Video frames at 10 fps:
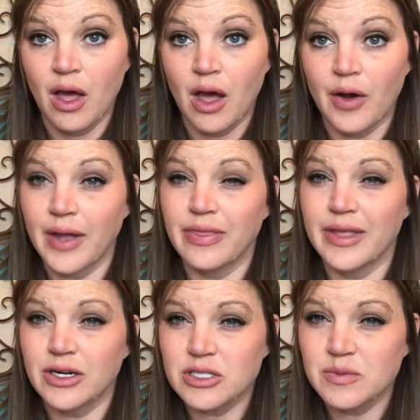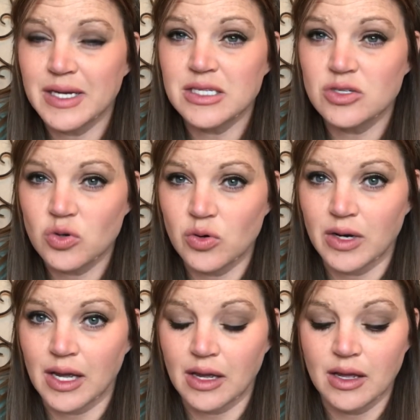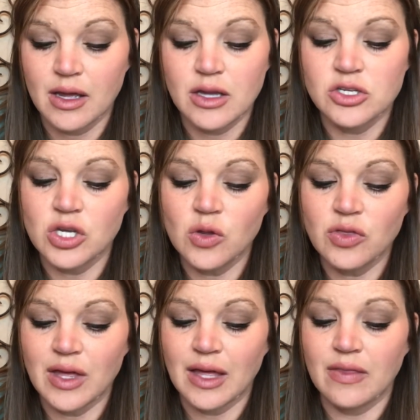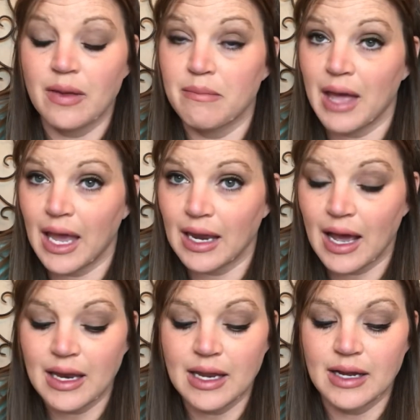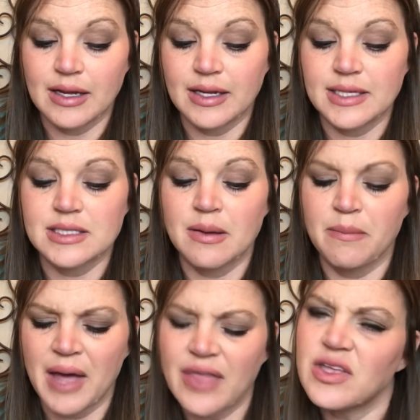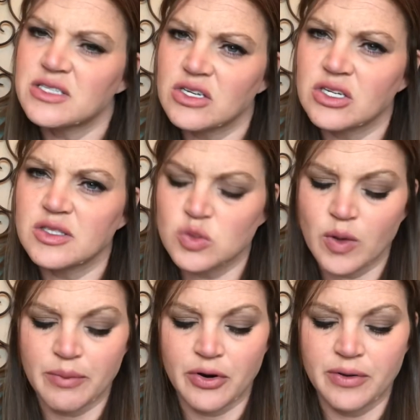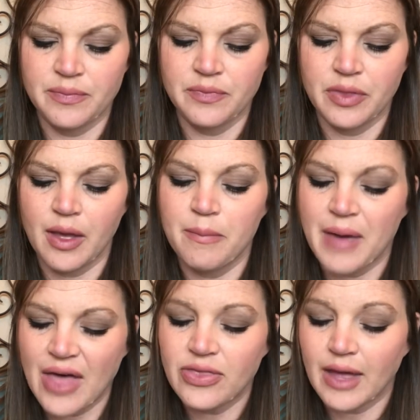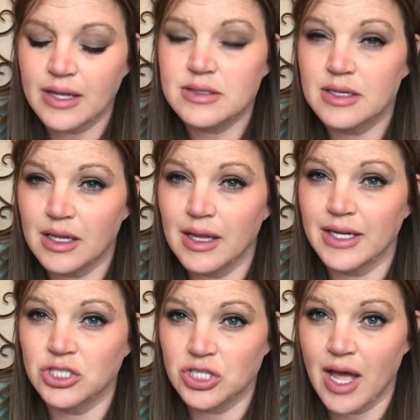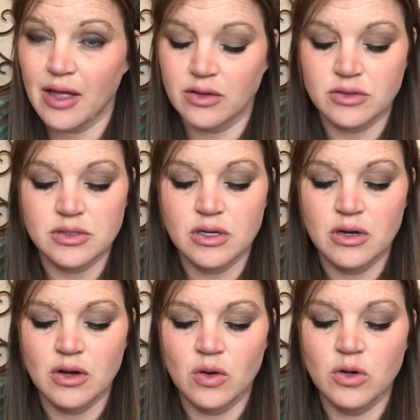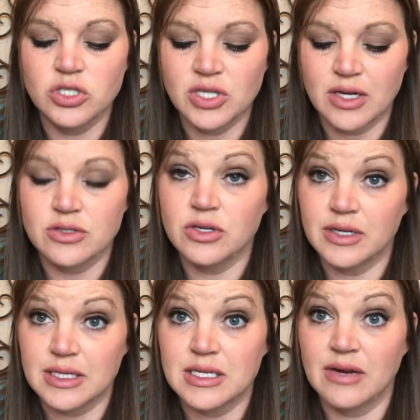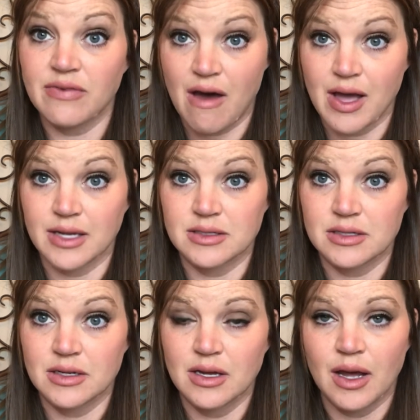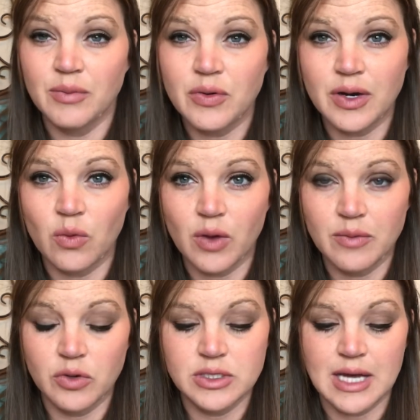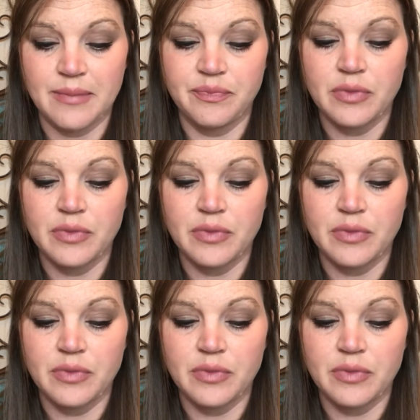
All right, there's my story. Do you think the main idea is Beth is a good swimmer, Beth likes to collect shells, or shells are easy to find? I'm going to read it one more time.